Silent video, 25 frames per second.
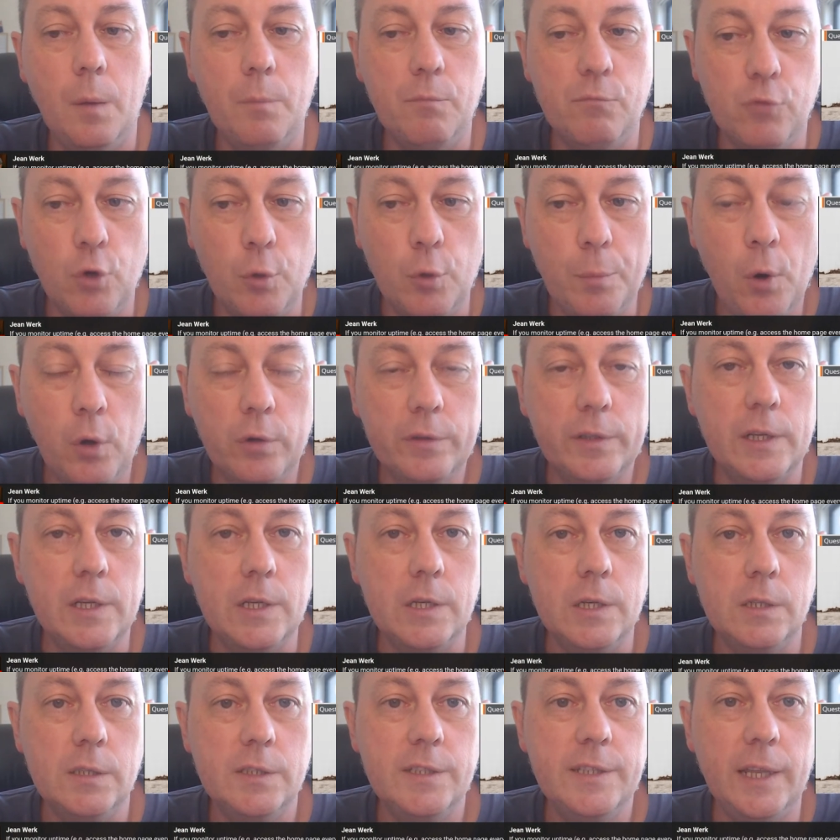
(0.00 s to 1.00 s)
Robot
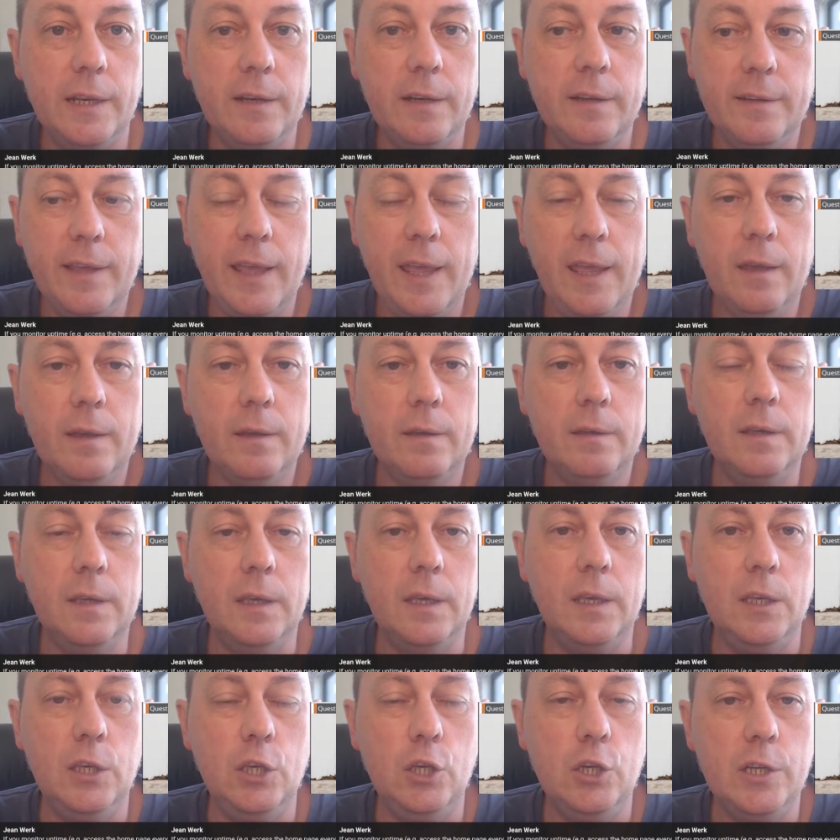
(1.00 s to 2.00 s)
and Status Cake,
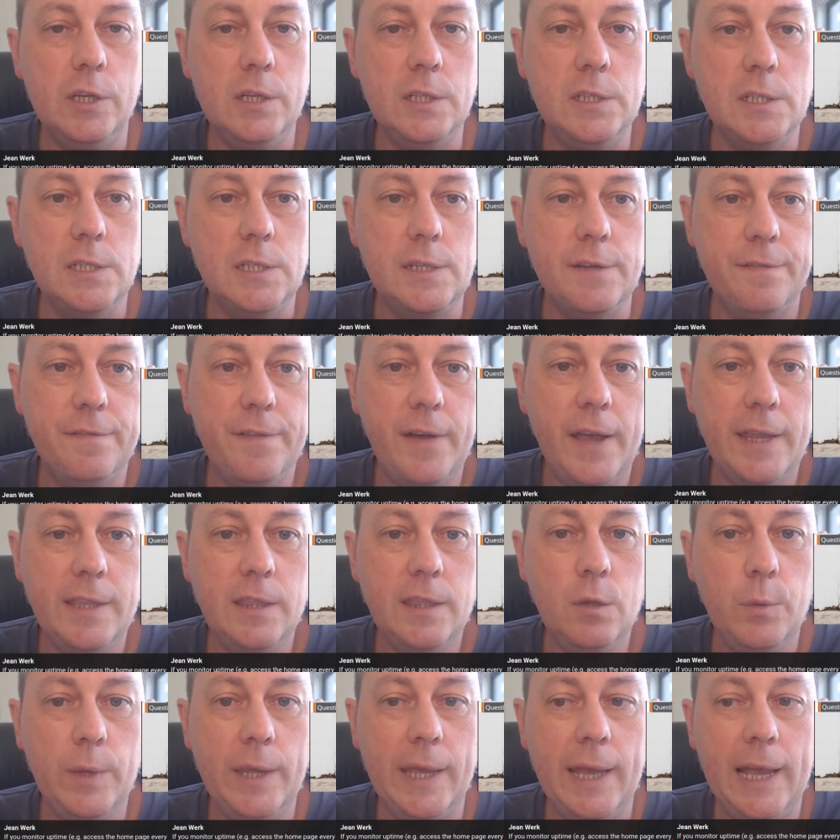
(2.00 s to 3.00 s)
you can define
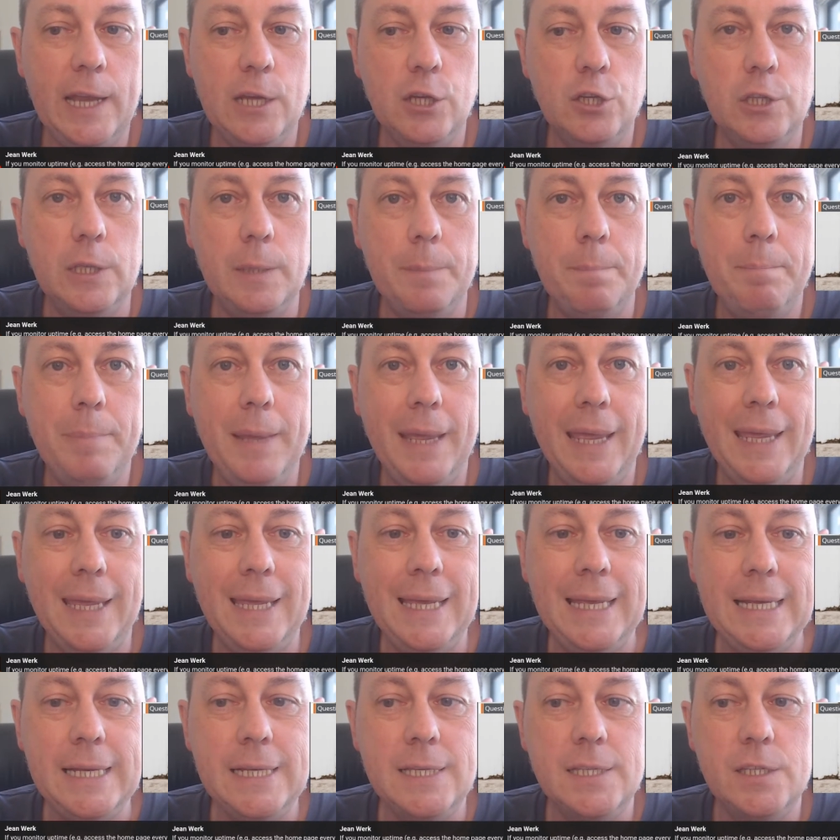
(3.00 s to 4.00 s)
the way it actually
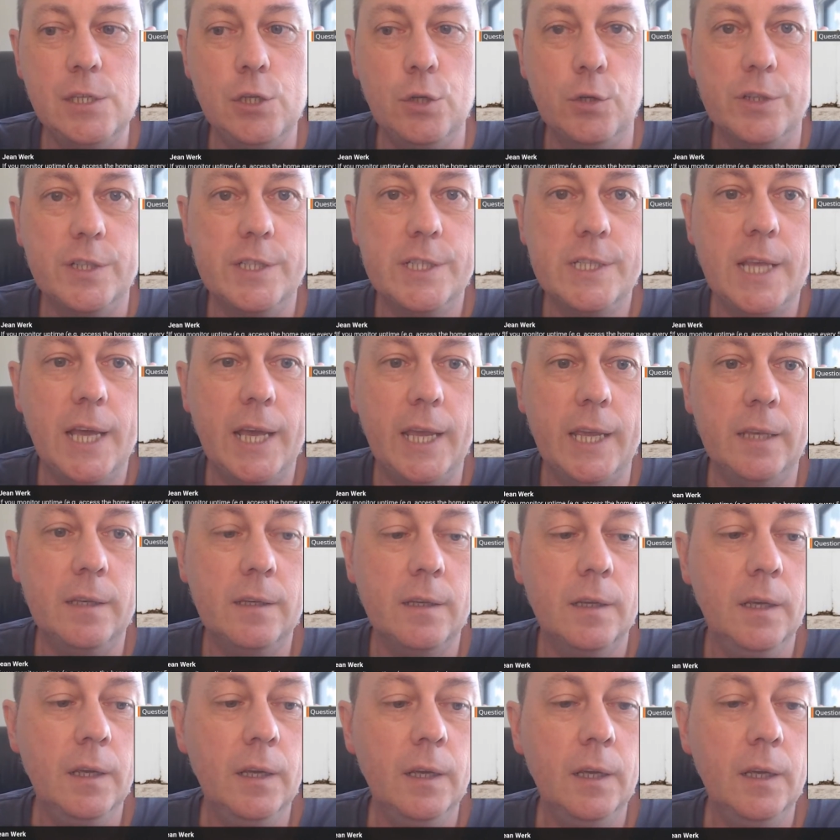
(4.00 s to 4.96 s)
pings your site.